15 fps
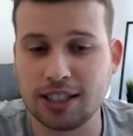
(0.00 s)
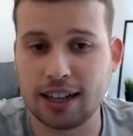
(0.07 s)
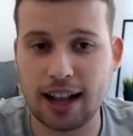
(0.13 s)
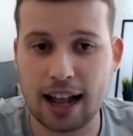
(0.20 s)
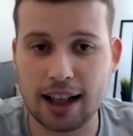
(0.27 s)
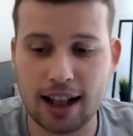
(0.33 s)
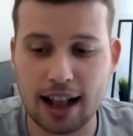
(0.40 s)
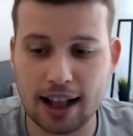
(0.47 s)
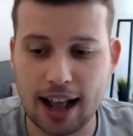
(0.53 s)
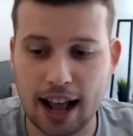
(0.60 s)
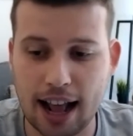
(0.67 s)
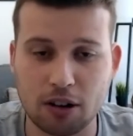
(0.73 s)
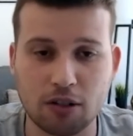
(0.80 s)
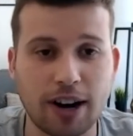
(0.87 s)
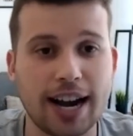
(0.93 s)
that
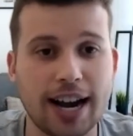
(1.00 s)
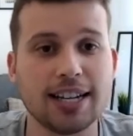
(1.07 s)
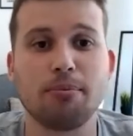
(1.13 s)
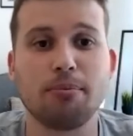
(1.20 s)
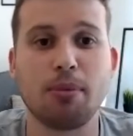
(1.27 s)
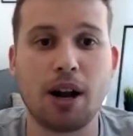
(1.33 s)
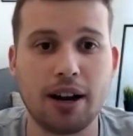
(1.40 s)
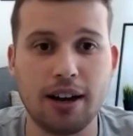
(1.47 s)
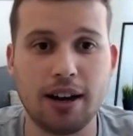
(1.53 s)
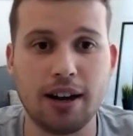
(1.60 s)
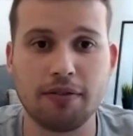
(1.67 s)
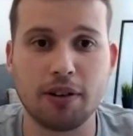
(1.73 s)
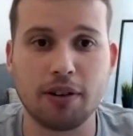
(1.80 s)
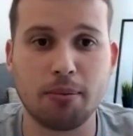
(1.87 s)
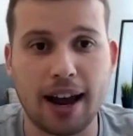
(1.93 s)
they're raising money
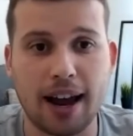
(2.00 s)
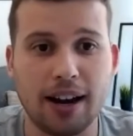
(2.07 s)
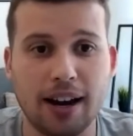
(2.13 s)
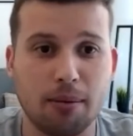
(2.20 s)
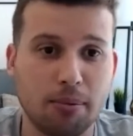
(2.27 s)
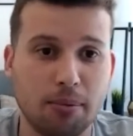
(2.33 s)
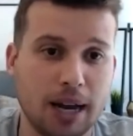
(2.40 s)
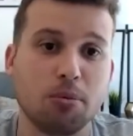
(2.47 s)
for buying a big